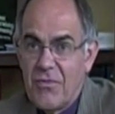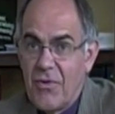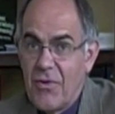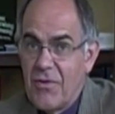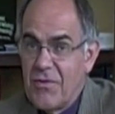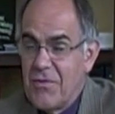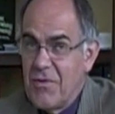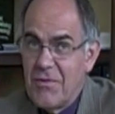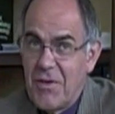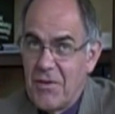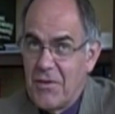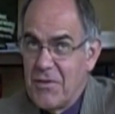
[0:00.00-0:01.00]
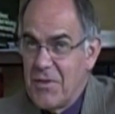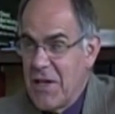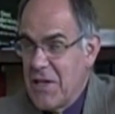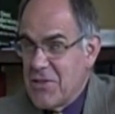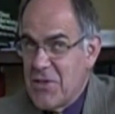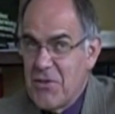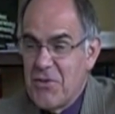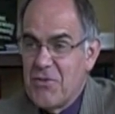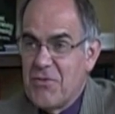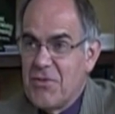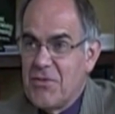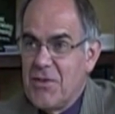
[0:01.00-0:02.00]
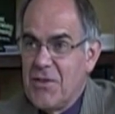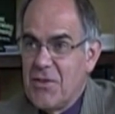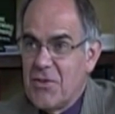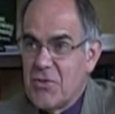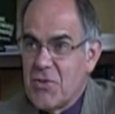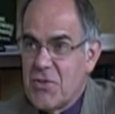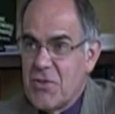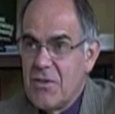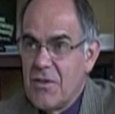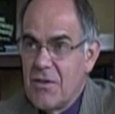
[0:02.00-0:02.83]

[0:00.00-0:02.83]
for the last 150 years